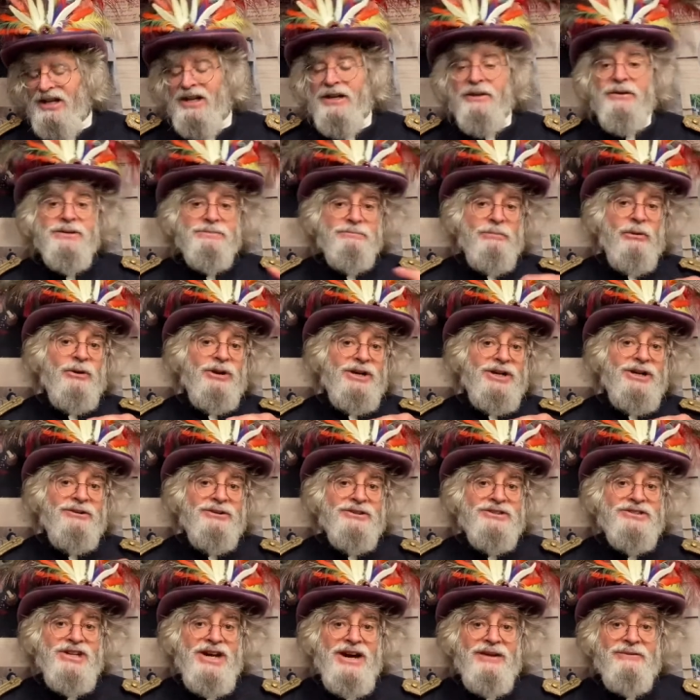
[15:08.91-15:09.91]
He was born here
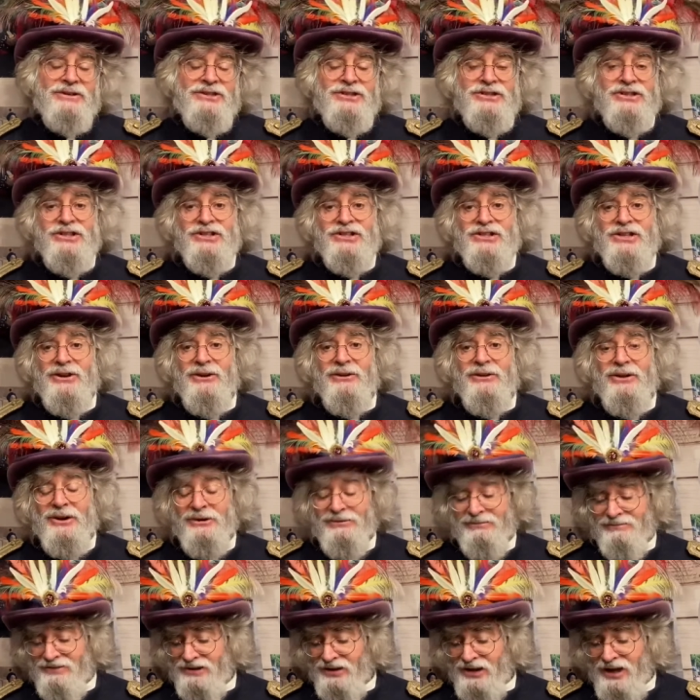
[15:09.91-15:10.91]
in San Francisco, though.
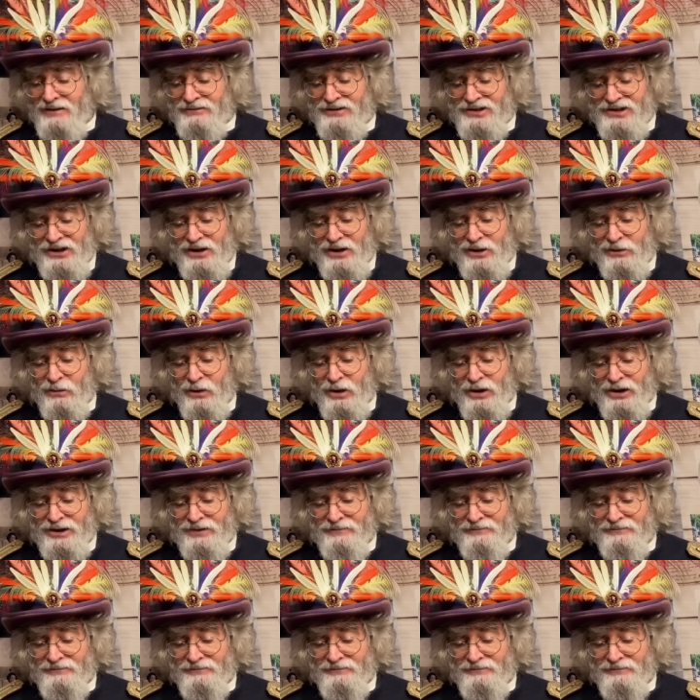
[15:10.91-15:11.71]
Love his artwork.